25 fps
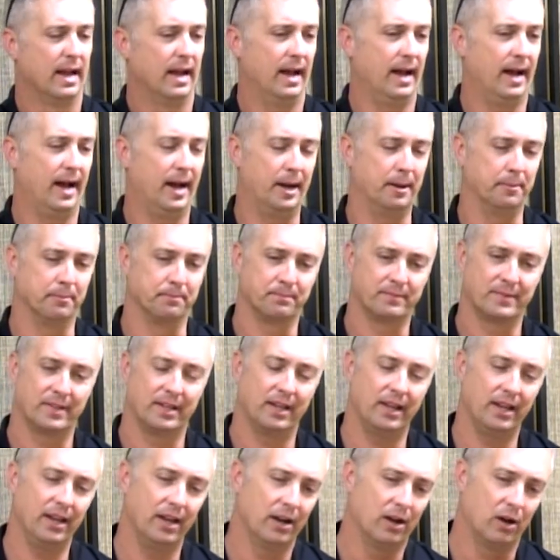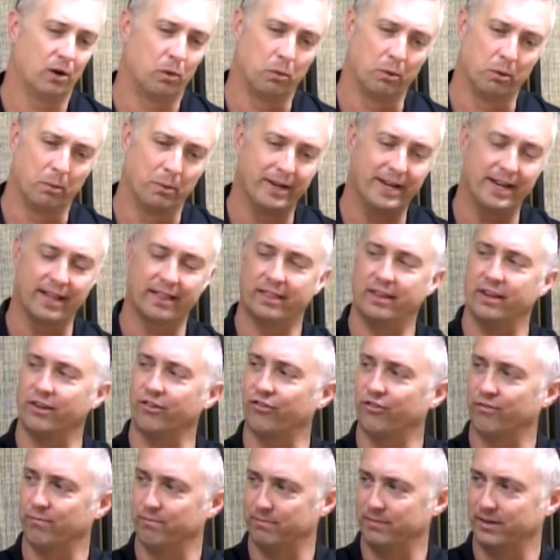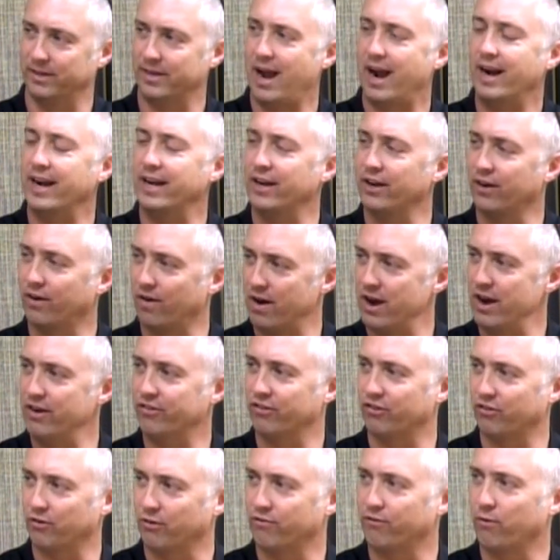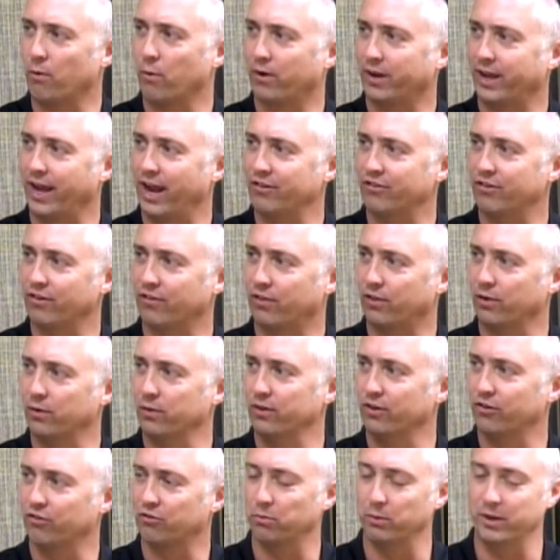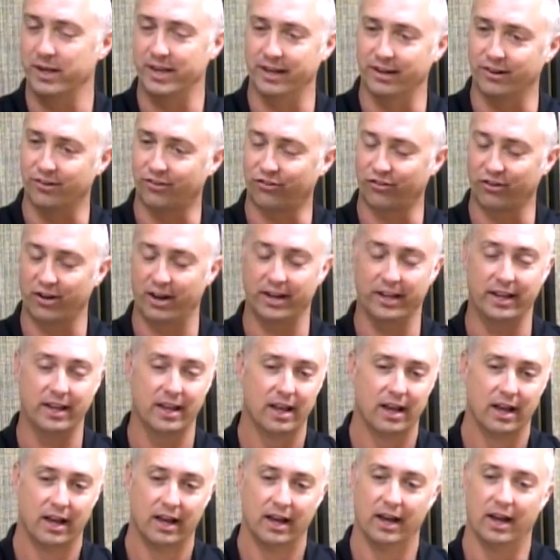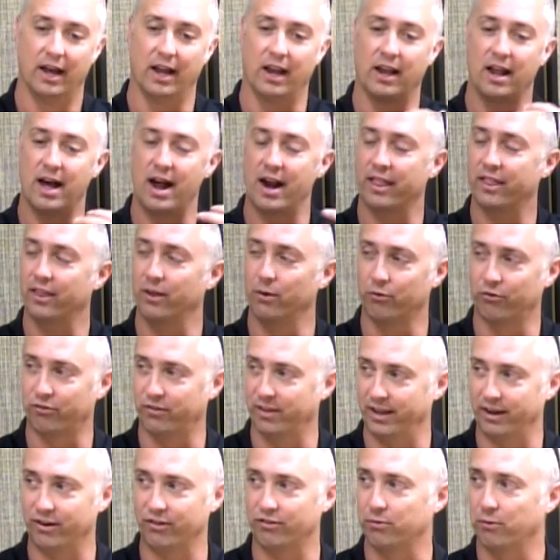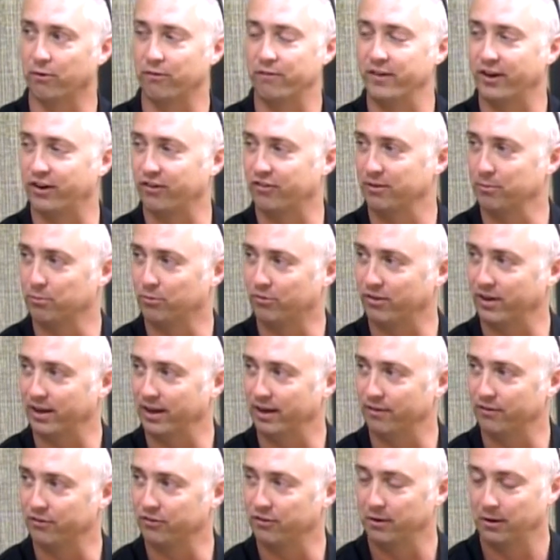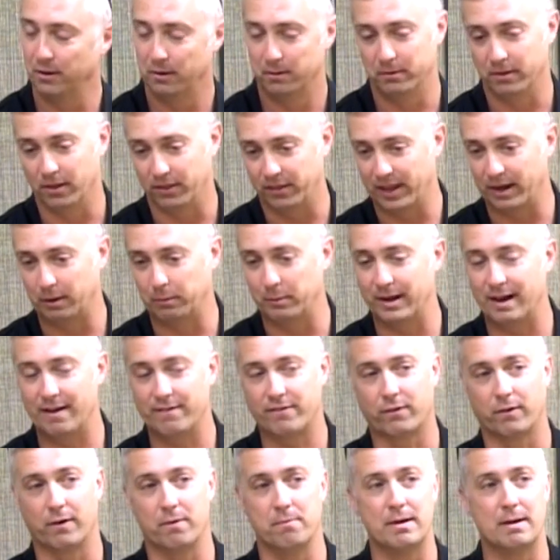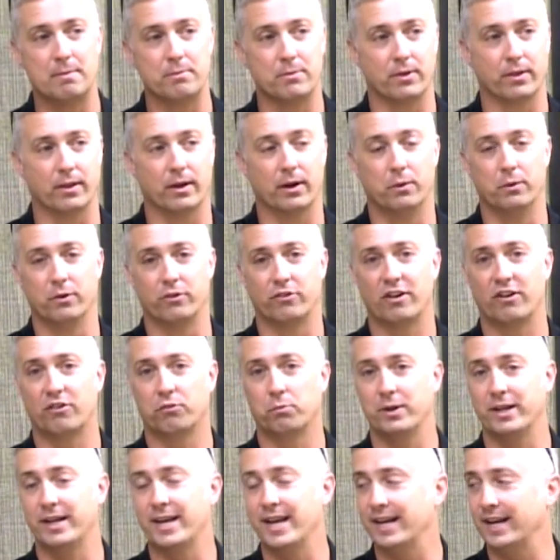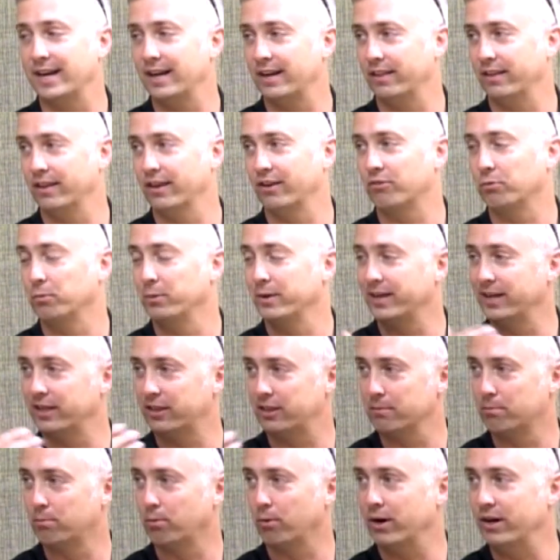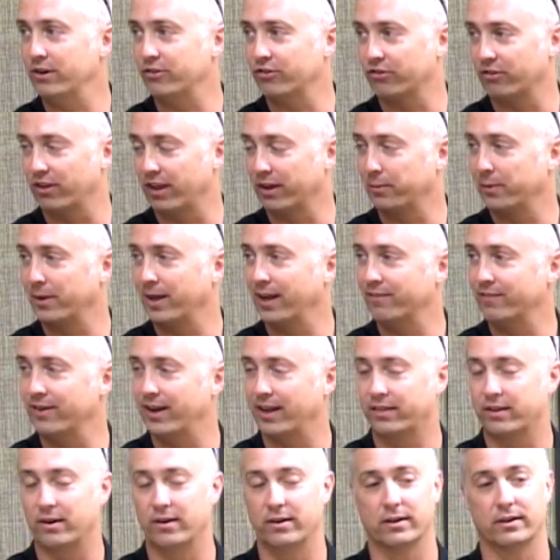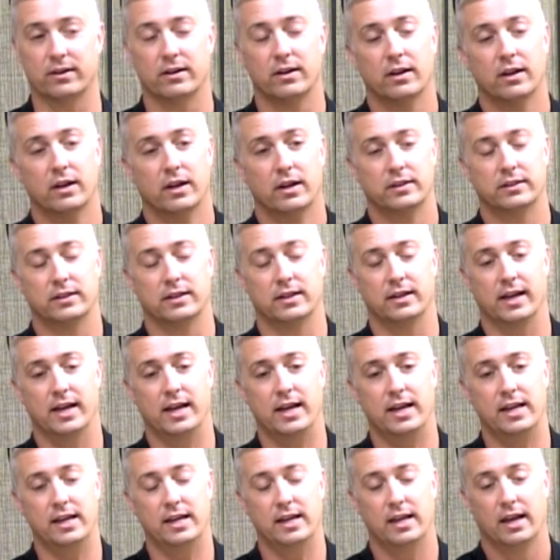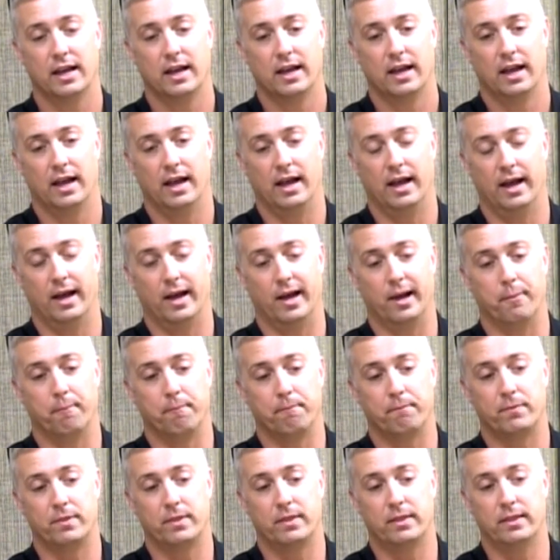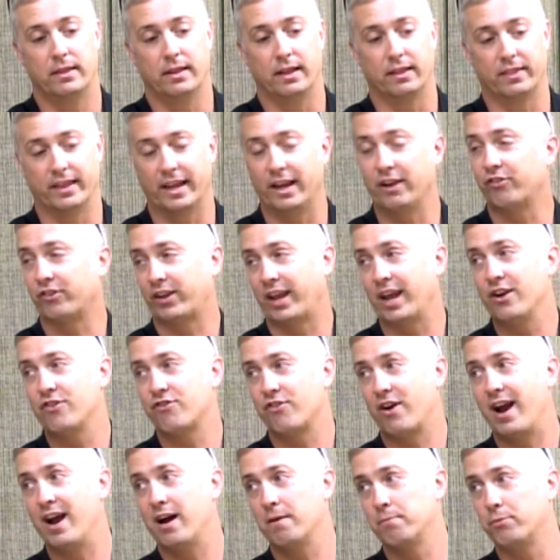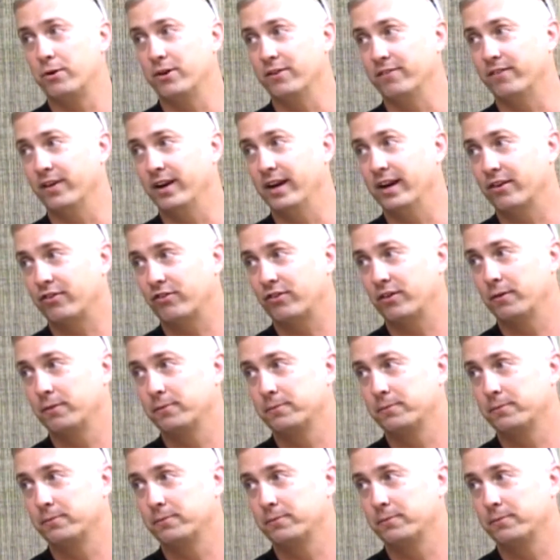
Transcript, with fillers: Um, you know, when we get this 90 degrees as they're forecasted through this week and sunny, a lot of those things will fix themselves. Mm-hmm. The thing we have to remember though is as we get into this and we get the breezes like we have out there to, today, um, that things can dry out pretty fast. Well, I was